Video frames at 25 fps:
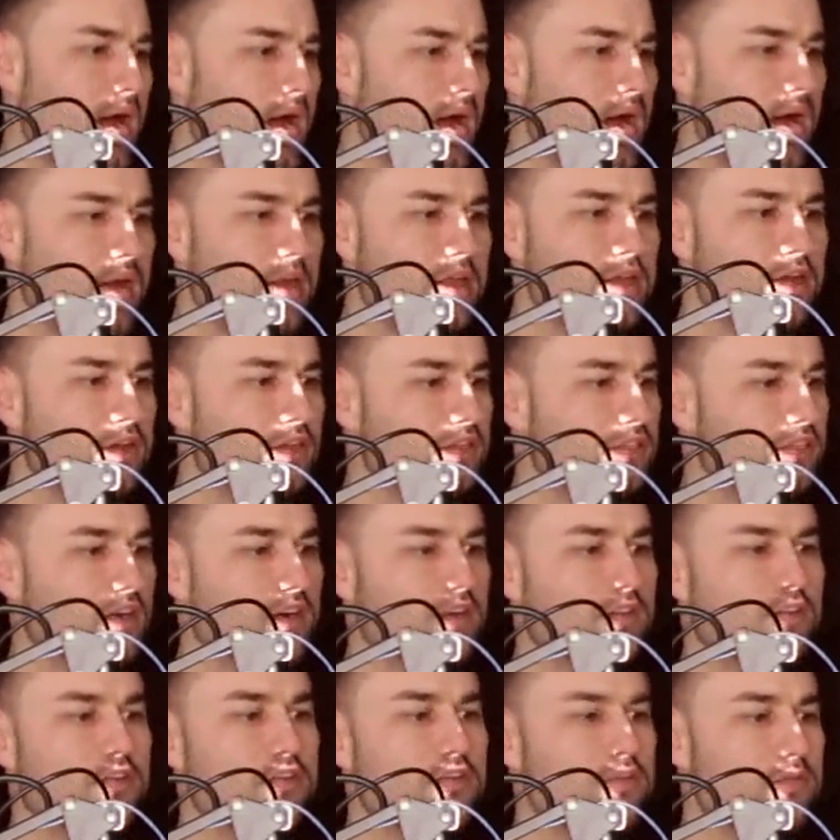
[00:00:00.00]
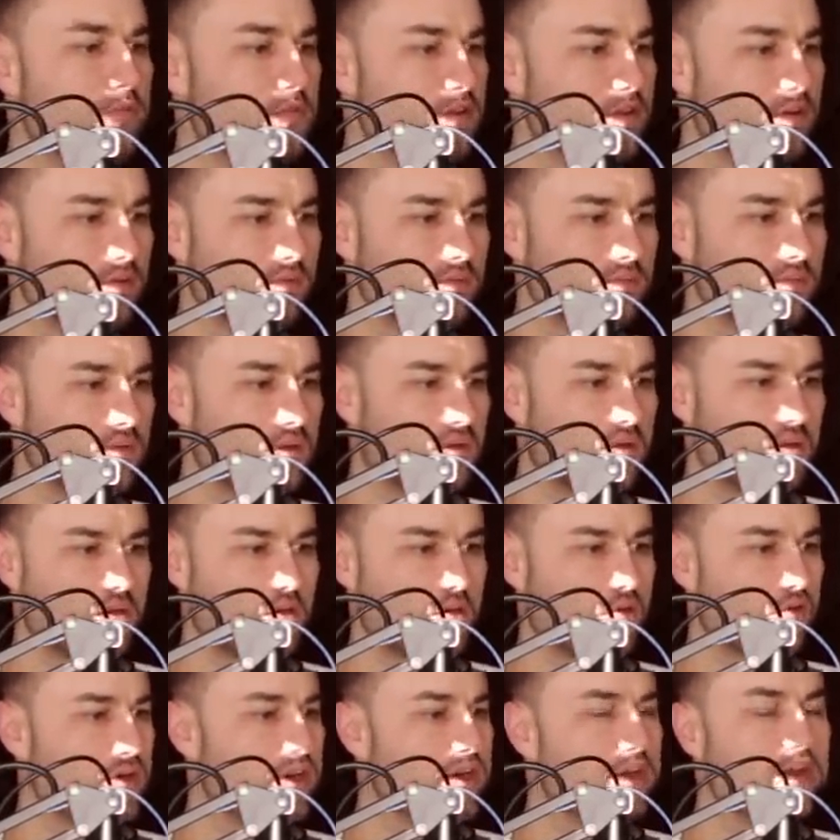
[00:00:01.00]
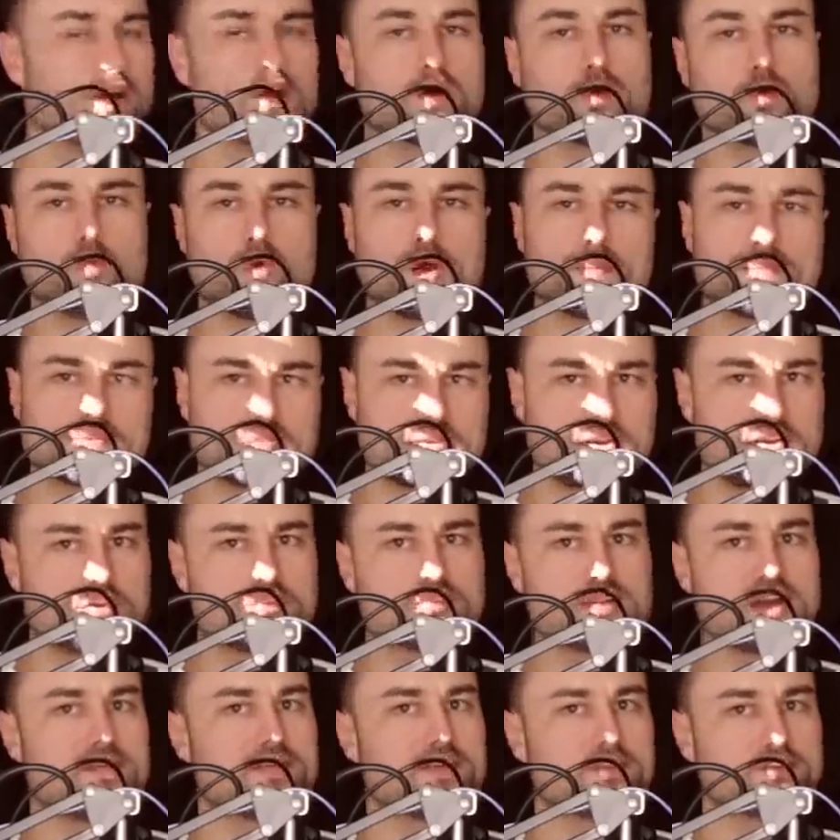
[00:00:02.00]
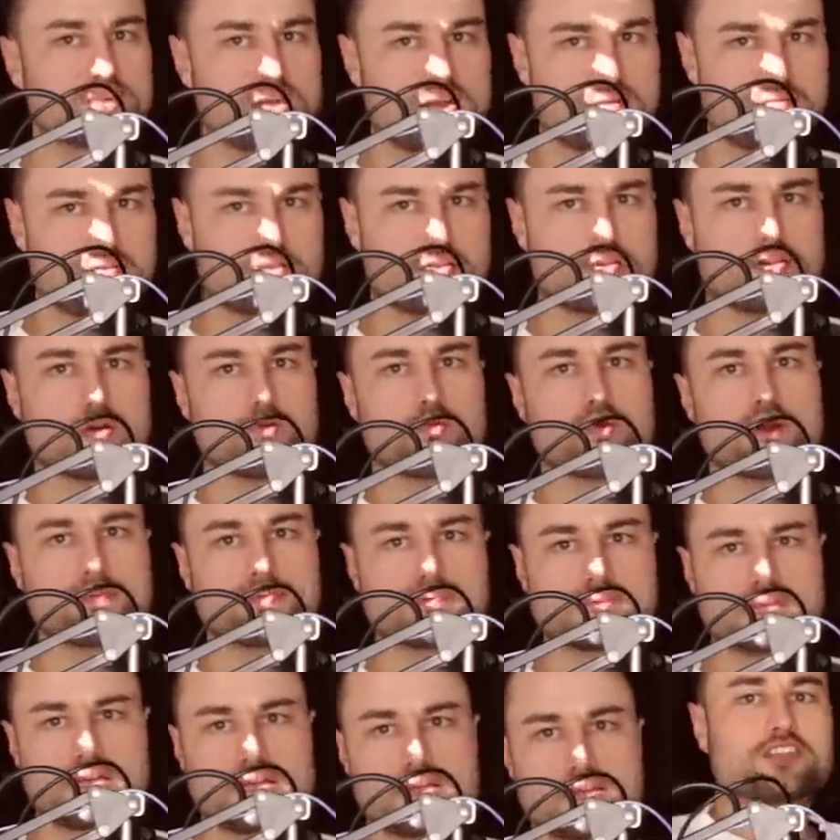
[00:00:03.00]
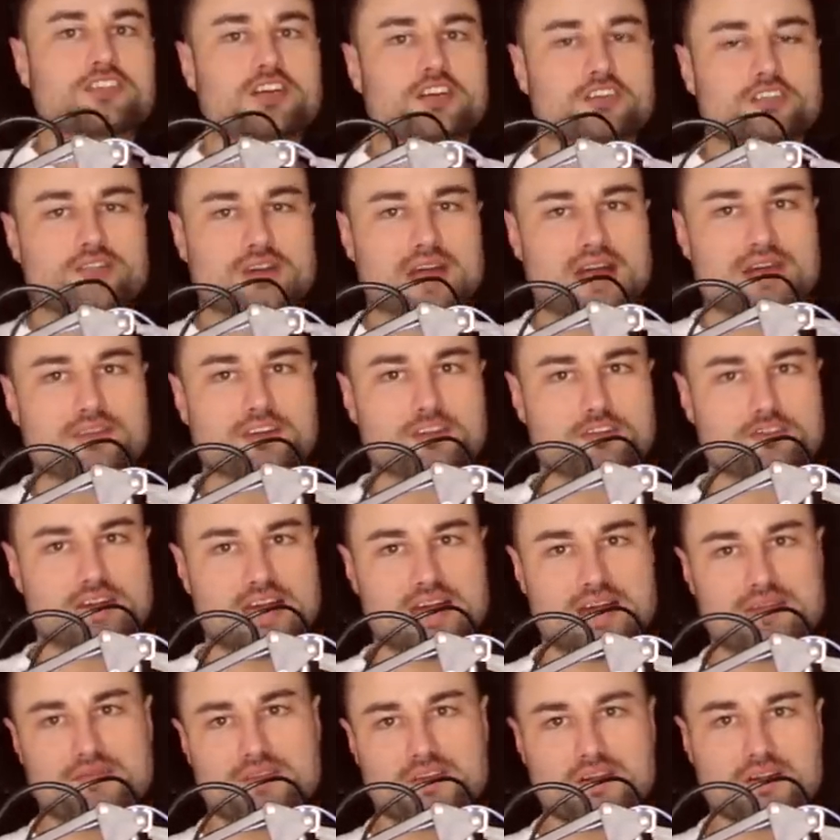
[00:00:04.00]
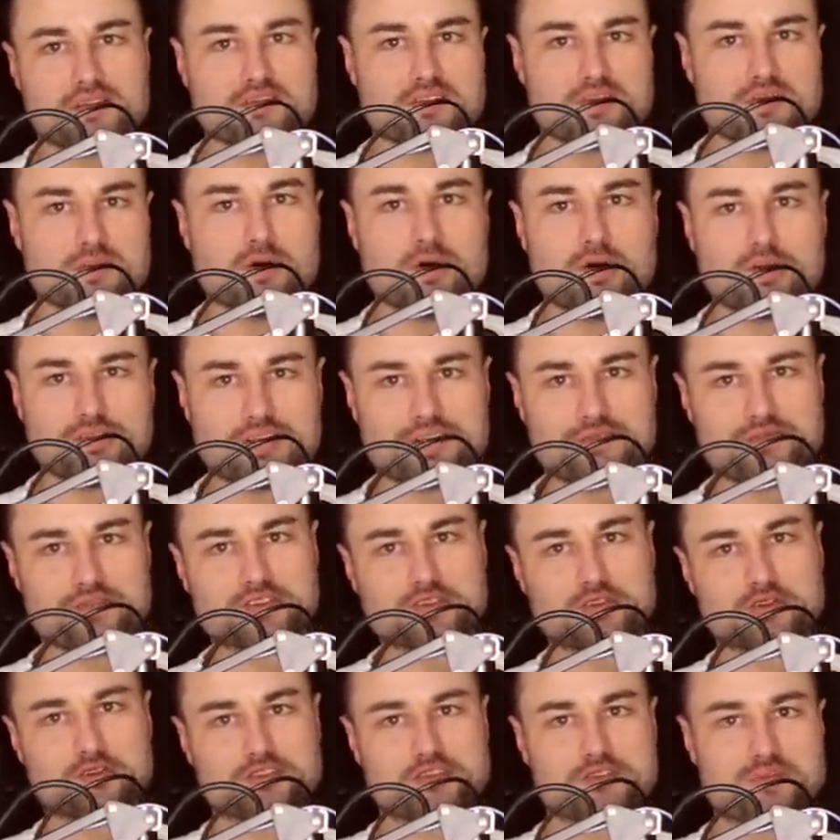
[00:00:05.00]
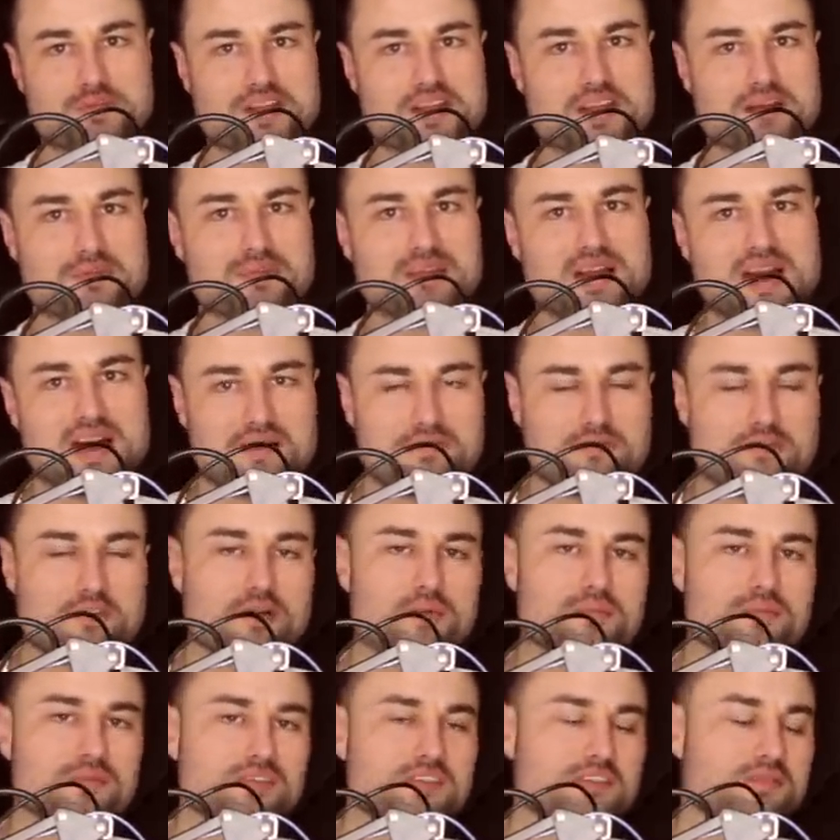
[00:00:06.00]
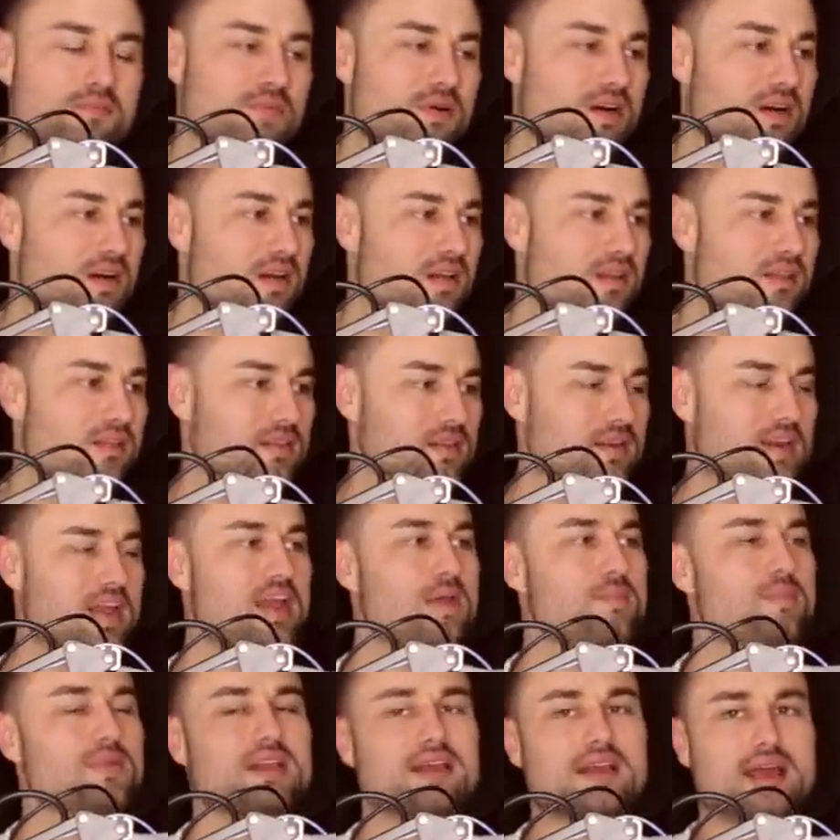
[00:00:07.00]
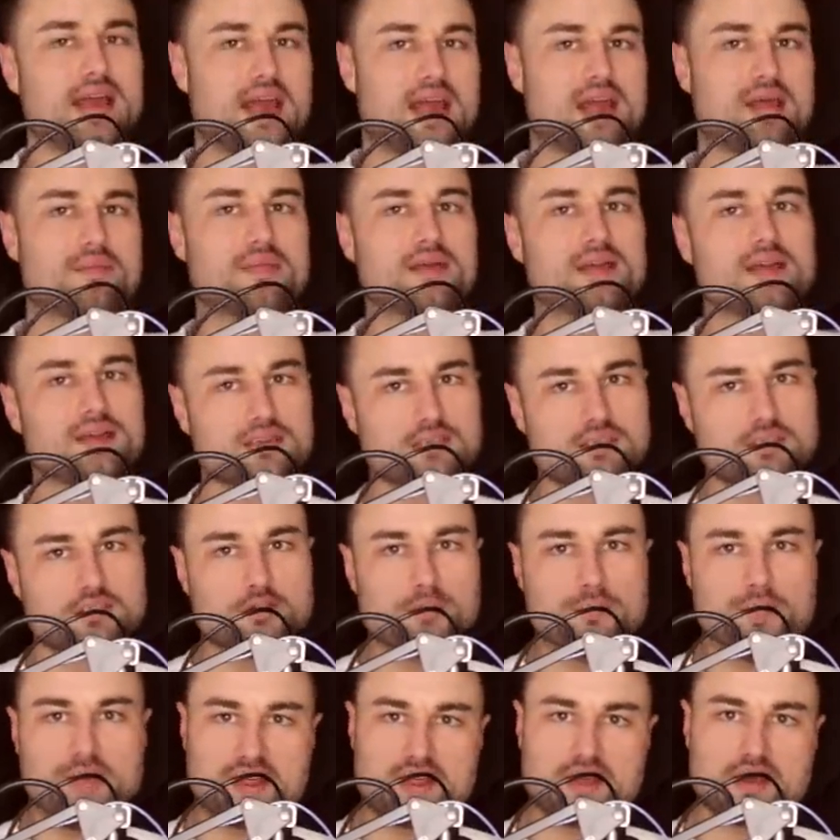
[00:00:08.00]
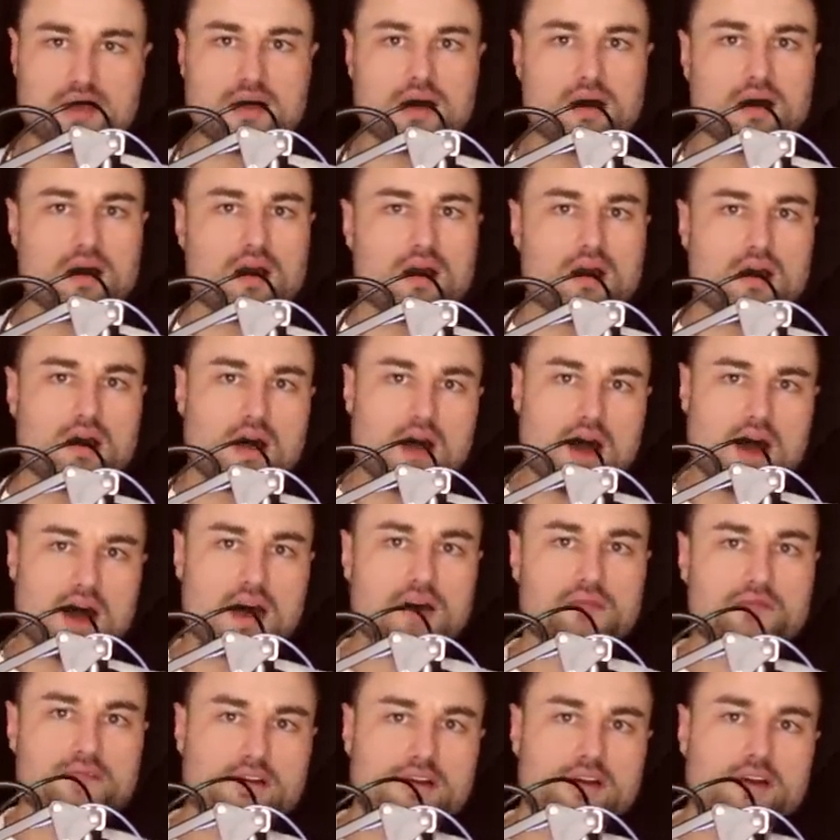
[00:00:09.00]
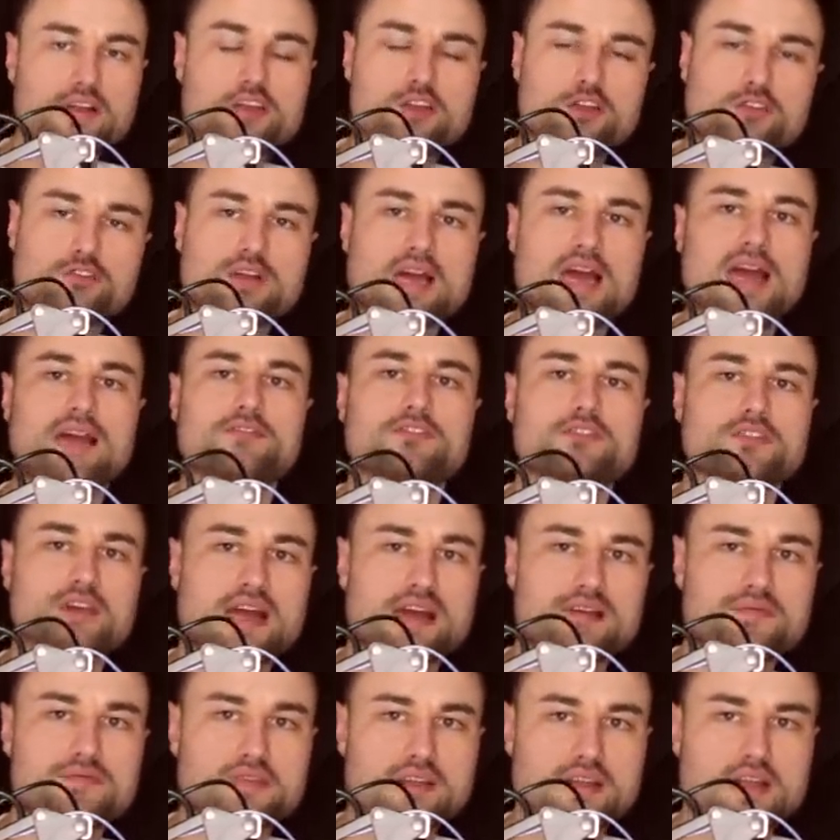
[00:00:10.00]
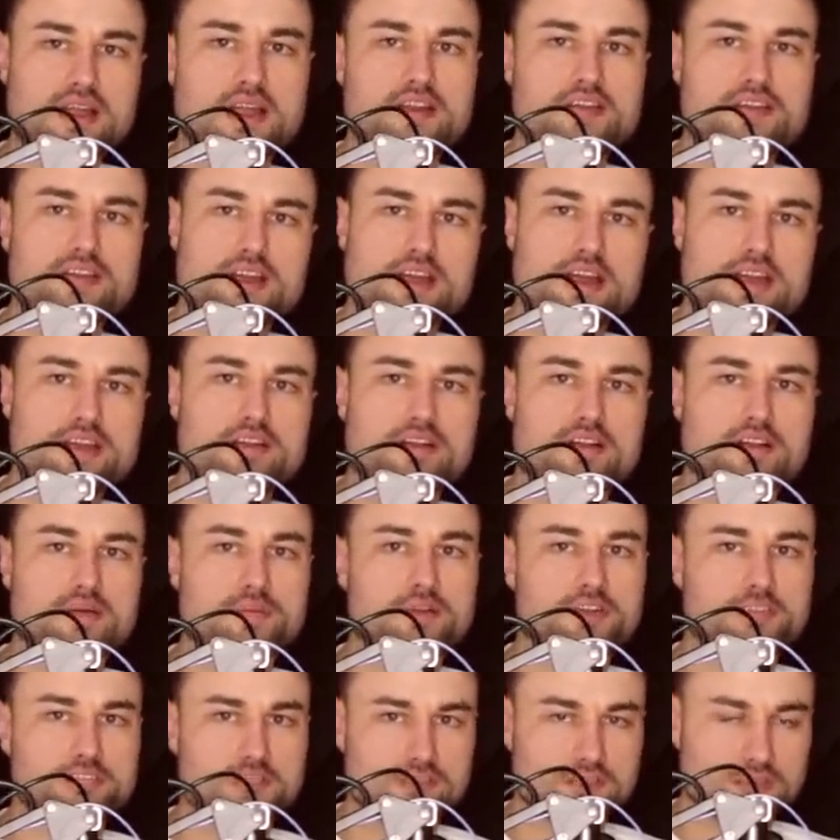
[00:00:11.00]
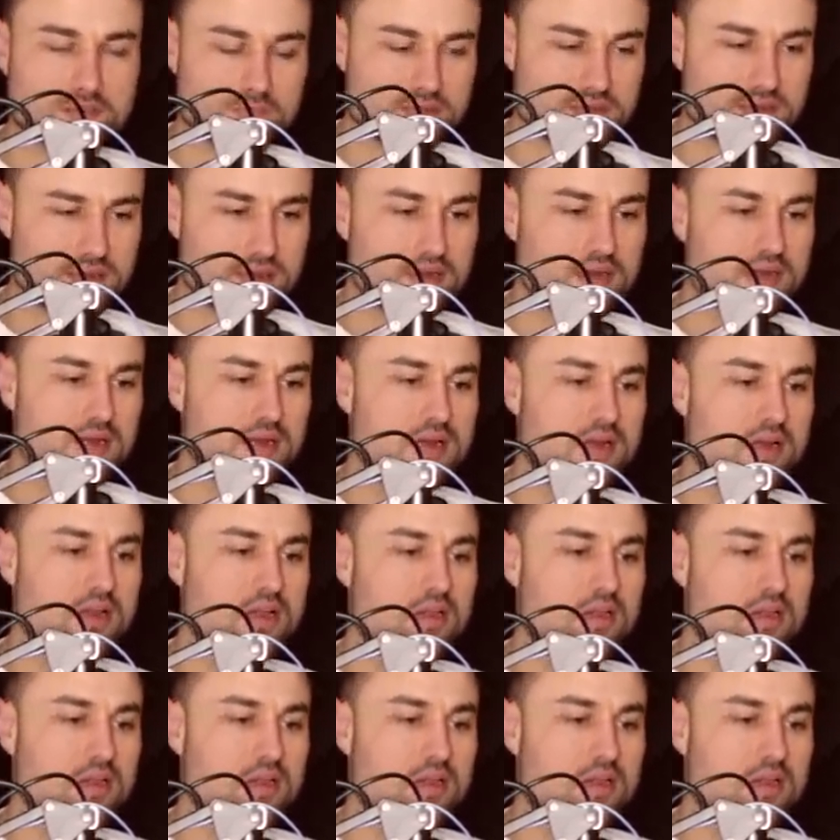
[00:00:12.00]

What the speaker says: You can start doing, creating your own website, driving traffic to your website. You can start driving traffic from all different social media platforms. But the name of the game is you pick a offer, you drive traffic, and you get your commission split.